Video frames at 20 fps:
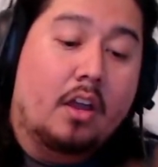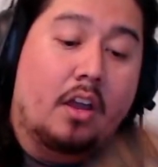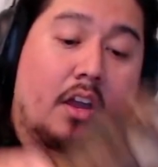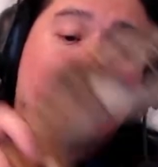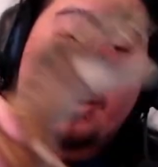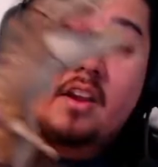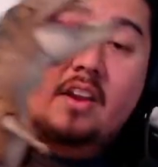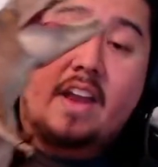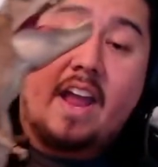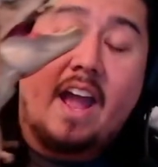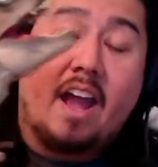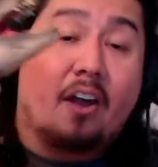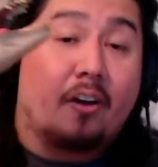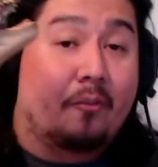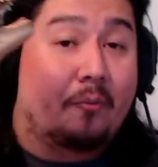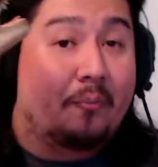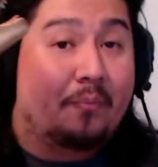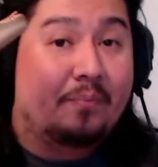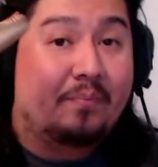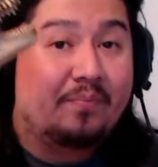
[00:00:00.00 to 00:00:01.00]
Now,
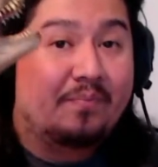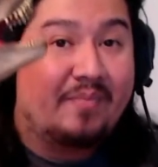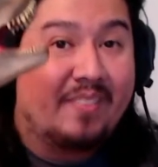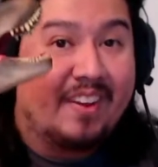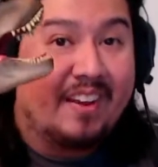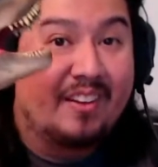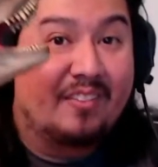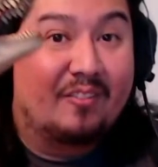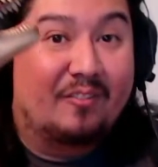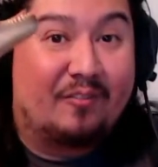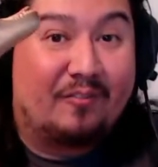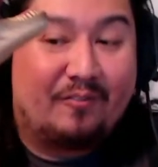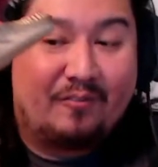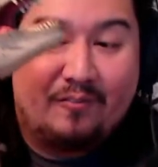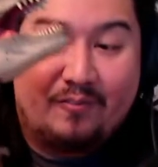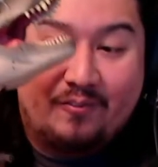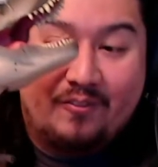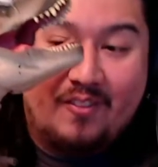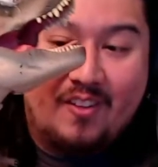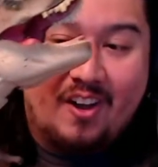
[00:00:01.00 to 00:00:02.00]

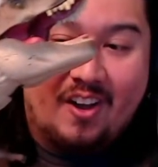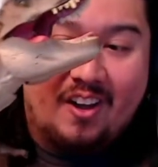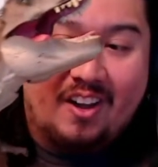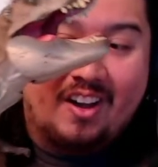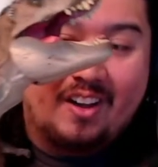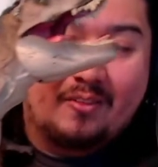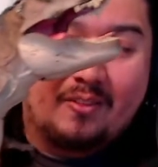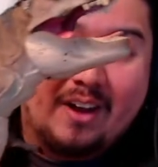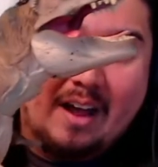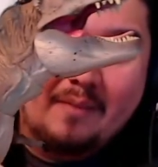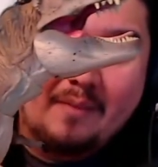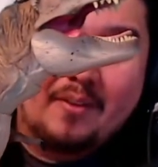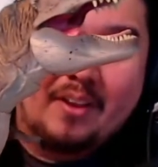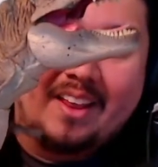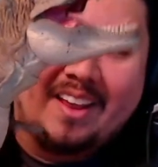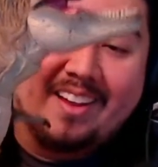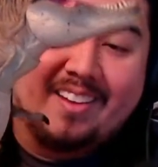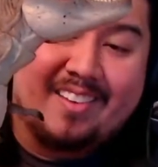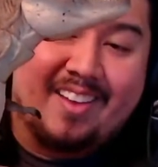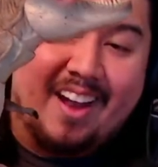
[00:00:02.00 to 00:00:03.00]
what I'm really
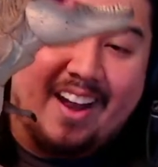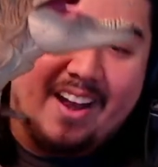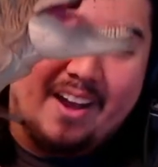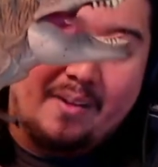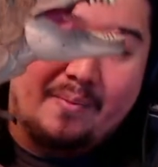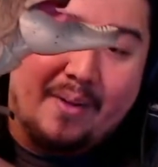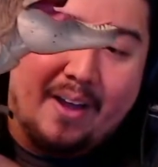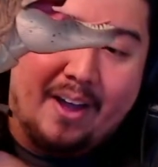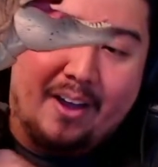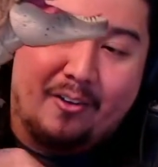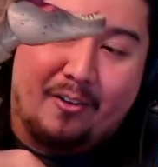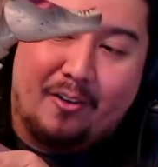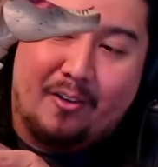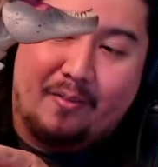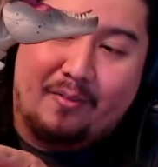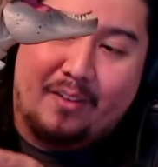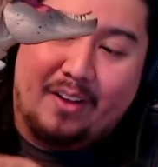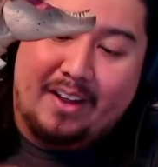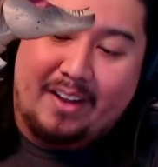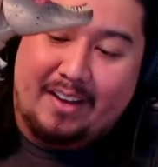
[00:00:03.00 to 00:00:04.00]
excited about, or
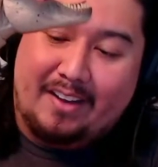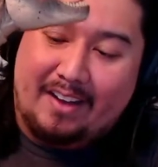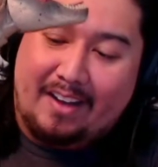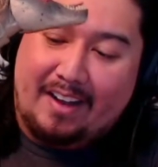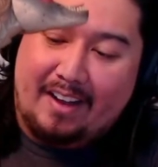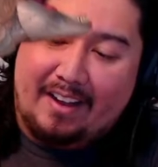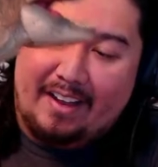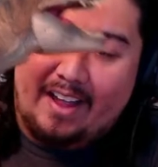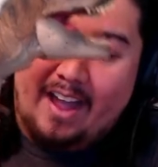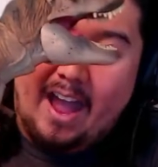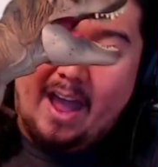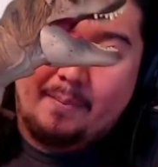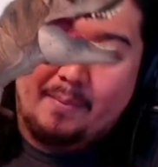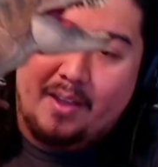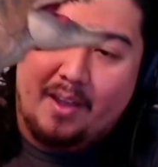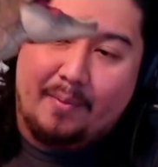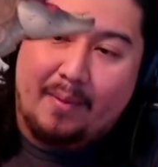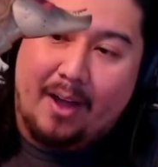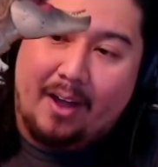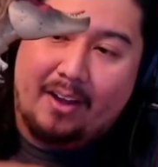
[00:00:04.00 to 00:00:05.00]
like happy
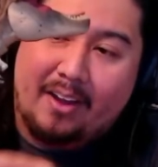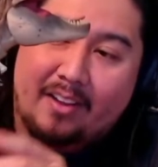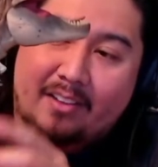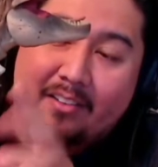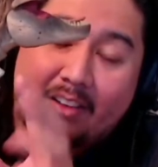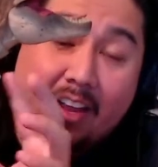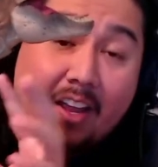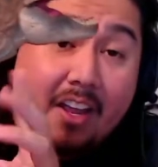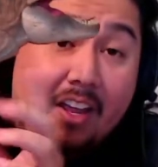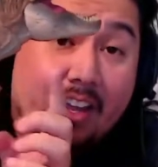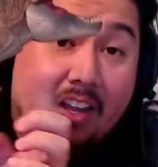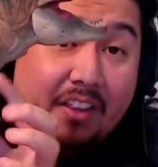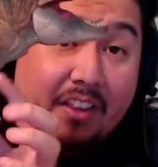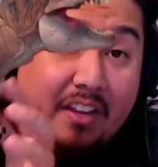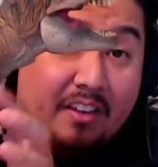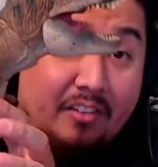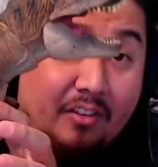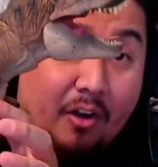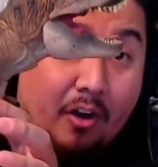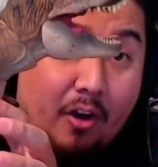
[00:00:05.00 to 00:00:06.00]
about, is
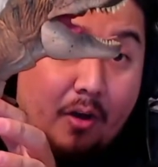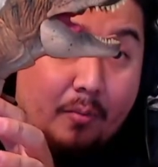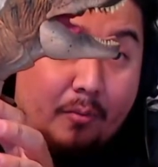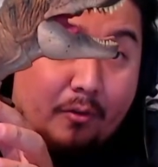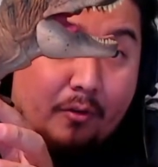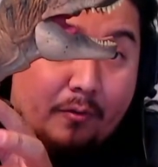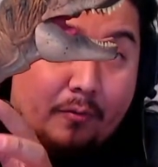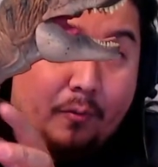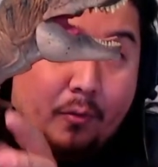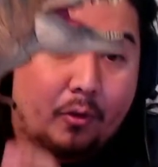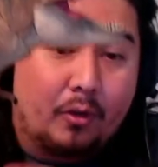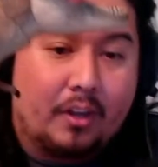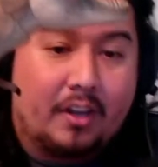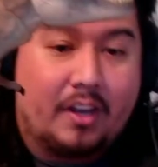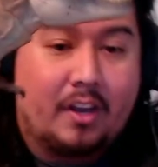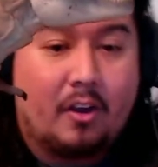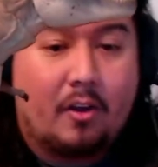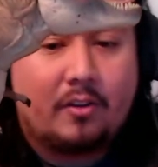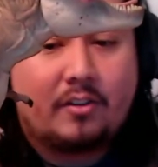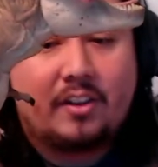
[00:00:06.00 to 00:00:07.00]
these arms are fully
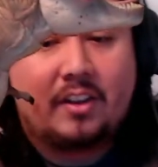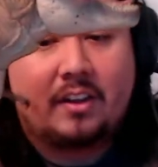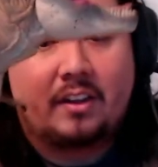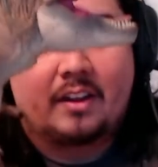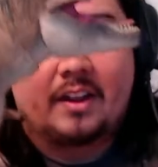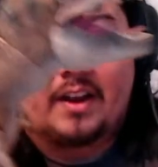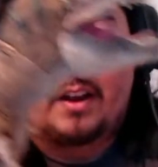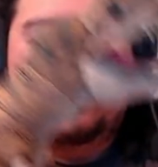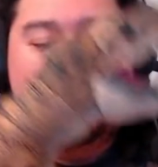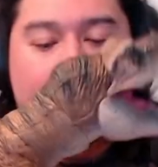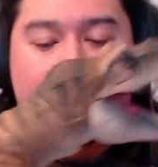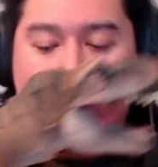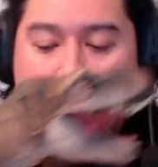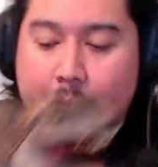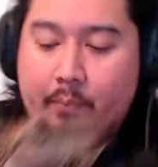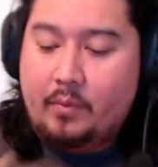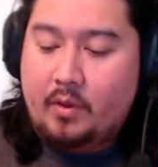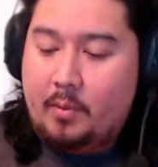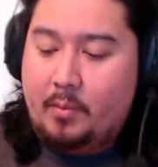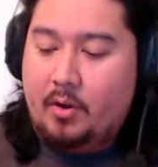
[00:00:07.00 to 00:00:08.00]
articulated. So
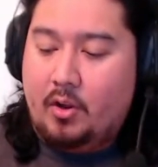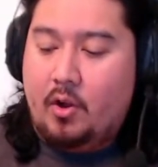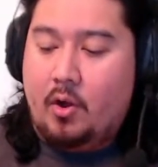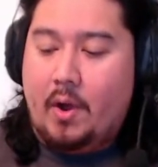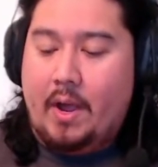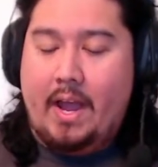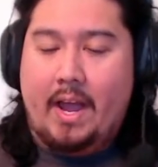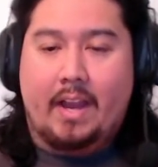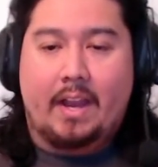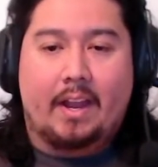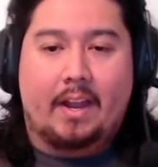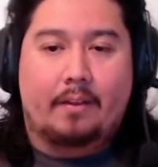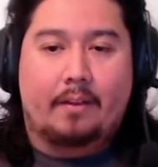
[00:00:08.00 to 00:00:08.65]
I'm going to go ahead and